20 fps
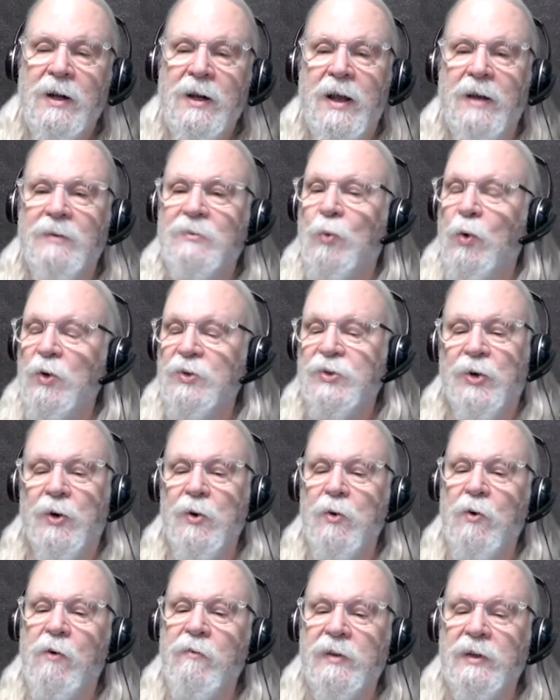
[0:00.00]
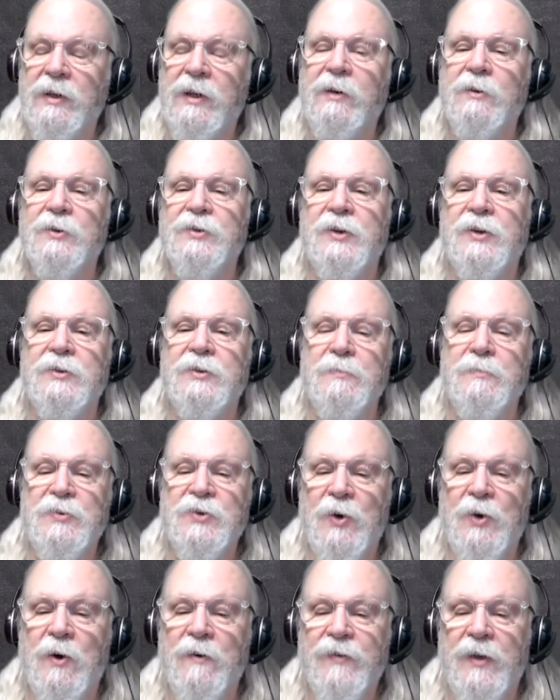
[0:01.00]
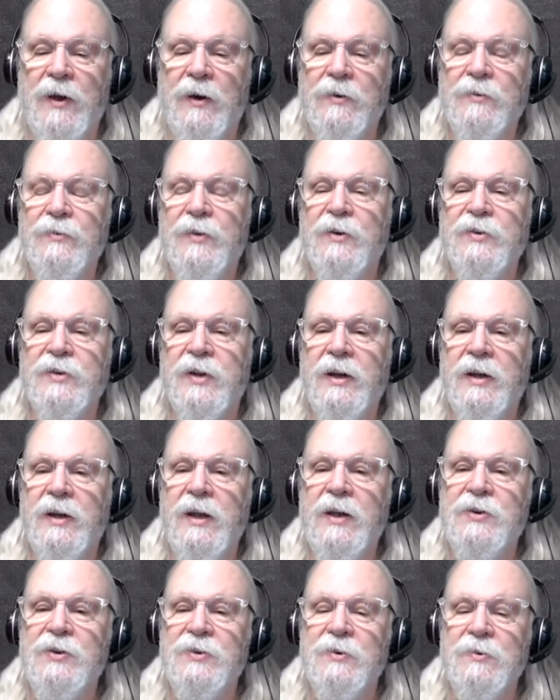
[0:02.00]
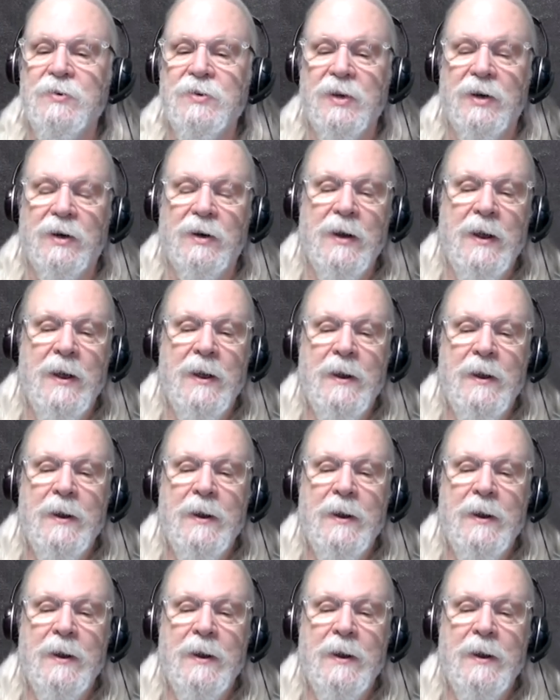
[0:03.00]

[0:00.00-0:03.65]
We'll turn it over to the legal system. So if there's any issues there,